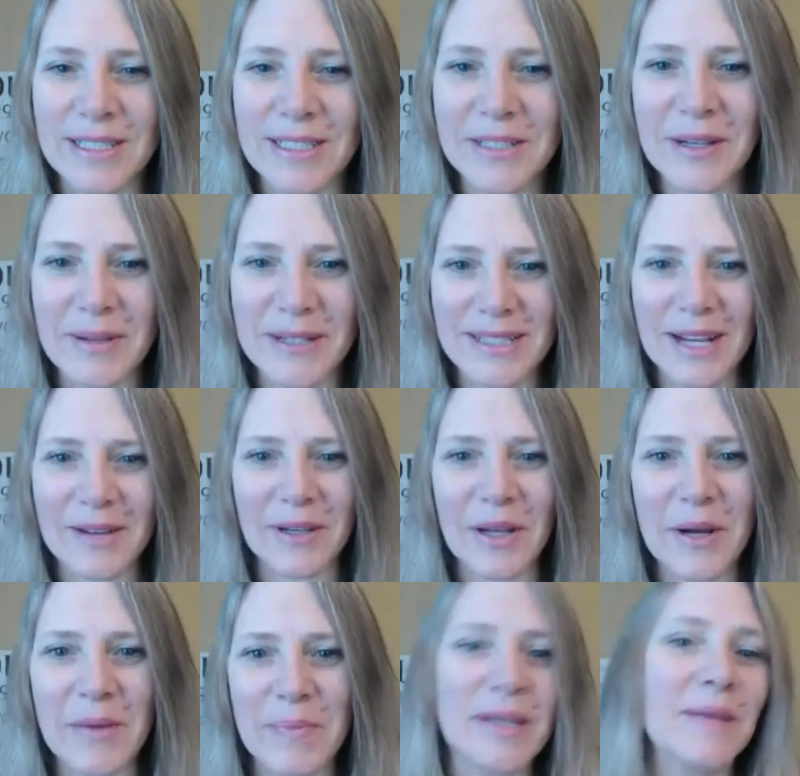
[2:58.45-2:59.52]
So anyways, I'm going to
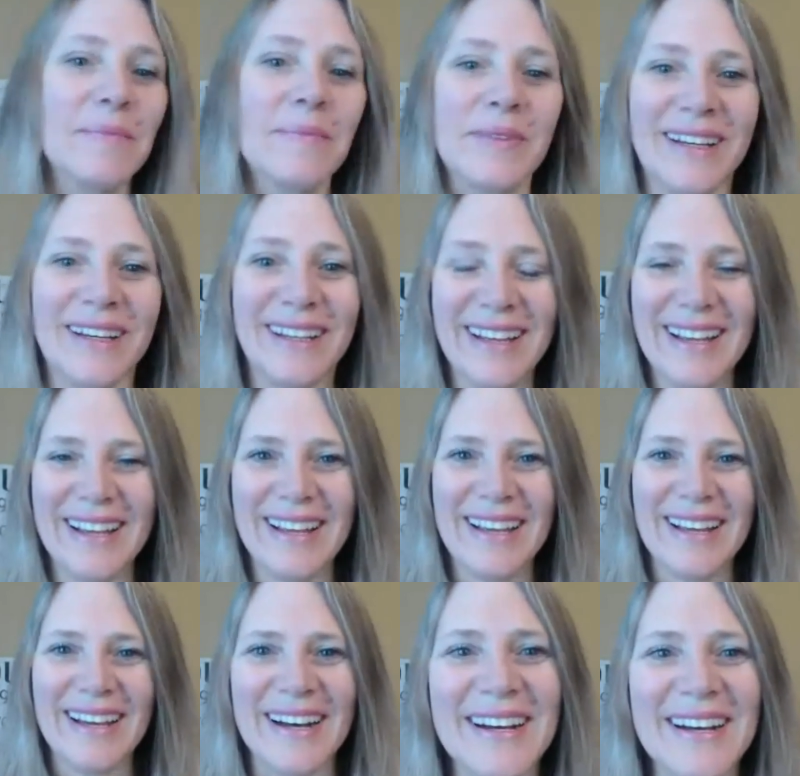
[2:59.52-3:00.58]
open up the
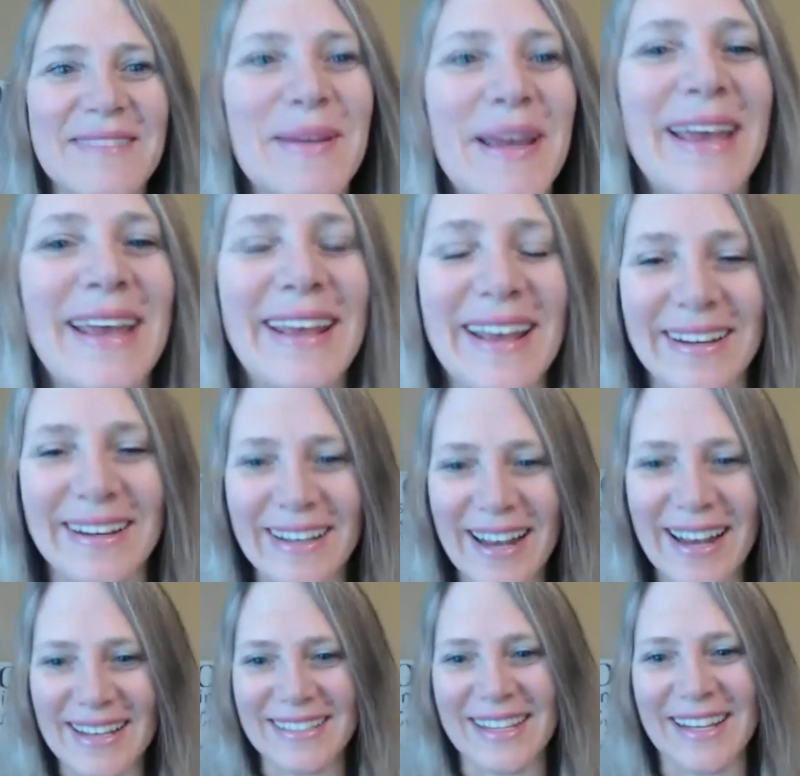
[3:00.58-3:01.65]
Hangout and
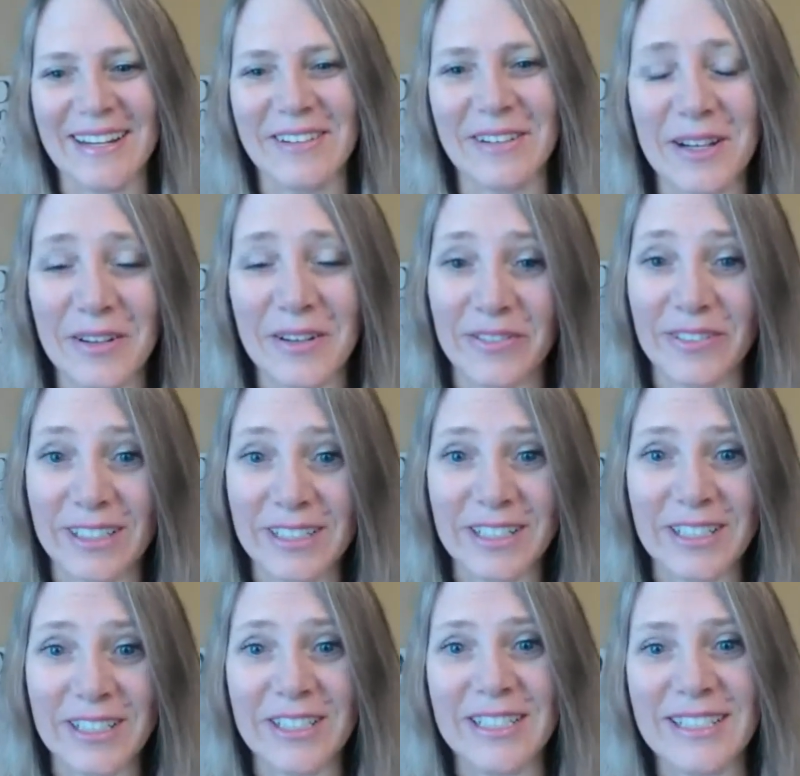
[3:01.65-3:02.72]
ask Andrea, hopefully,
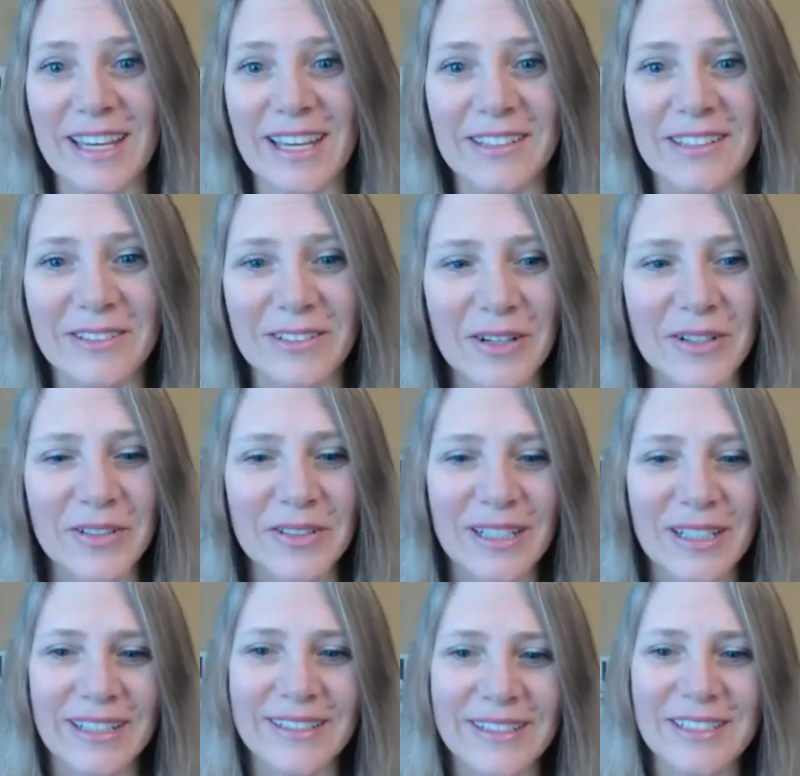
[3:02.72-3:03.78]
because she's got a little cold here.